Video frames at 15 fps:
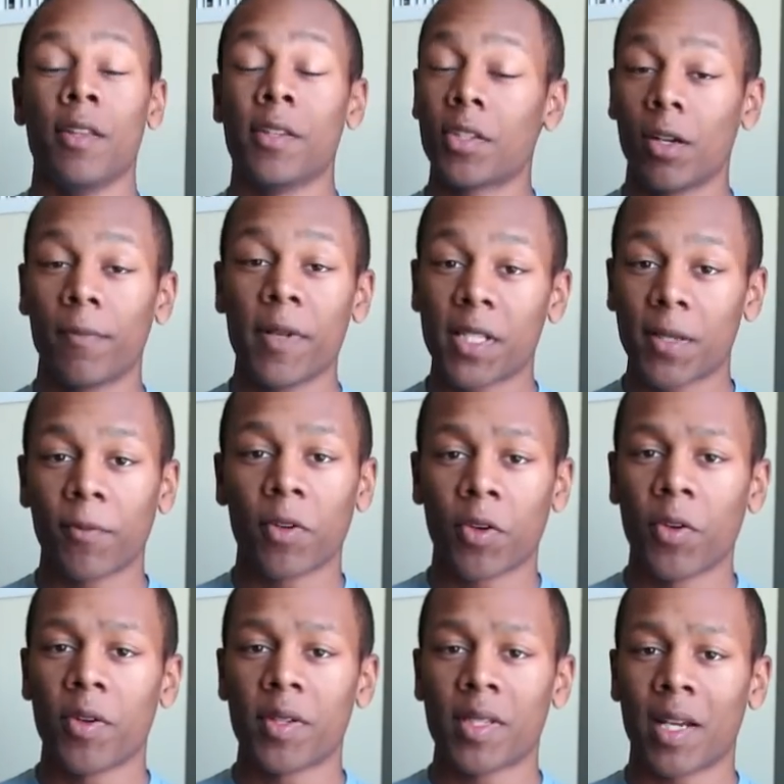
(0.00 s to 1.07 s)
There's going to be some
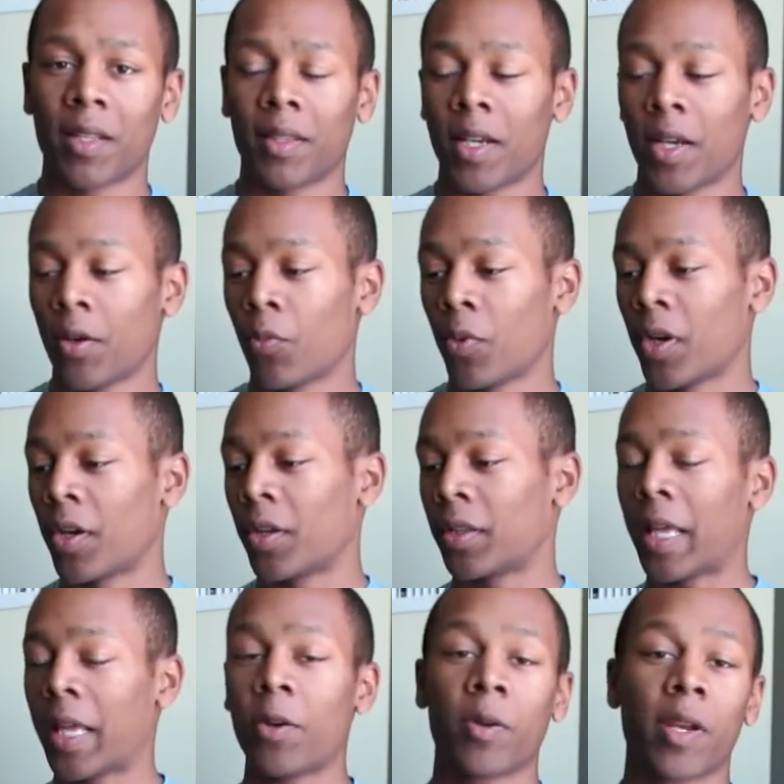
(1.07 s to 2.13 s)
recruiters out there where
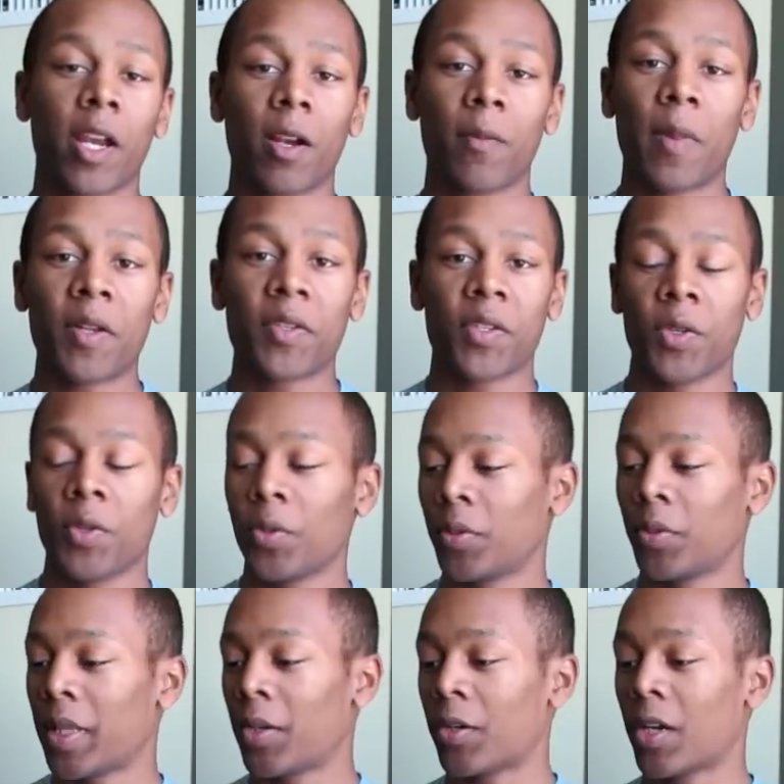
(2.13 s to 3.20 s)
they don't care about
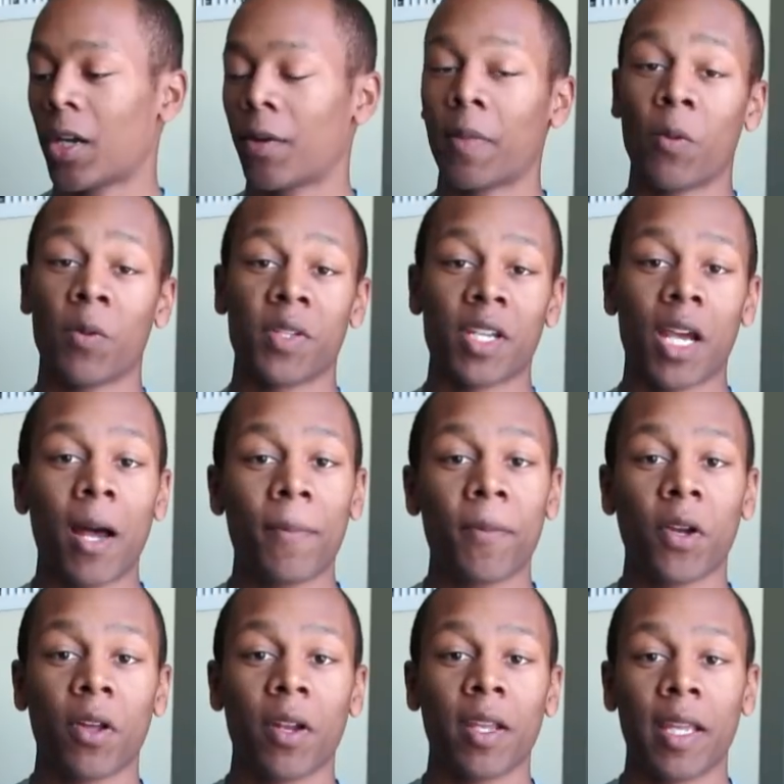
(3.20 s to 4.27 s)
you. They don't care about what job
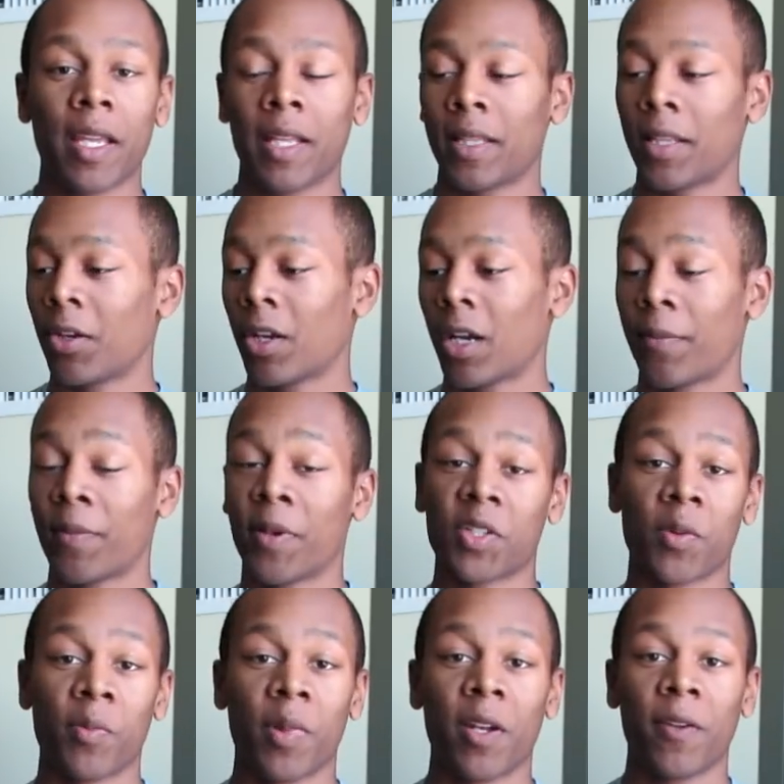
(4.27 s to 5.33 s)
you're going to get. They don't care
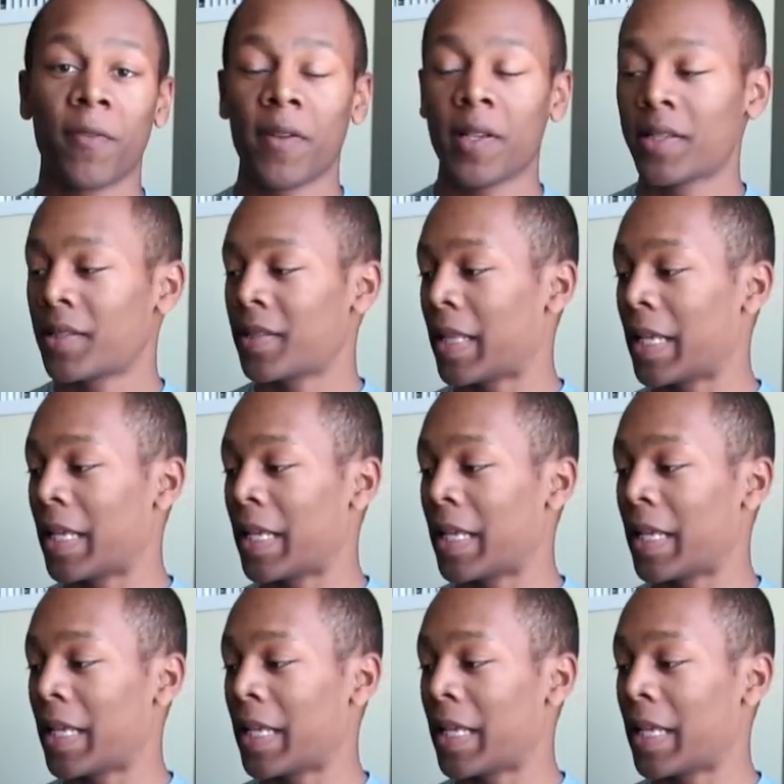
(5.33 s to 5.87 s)
about your benefits.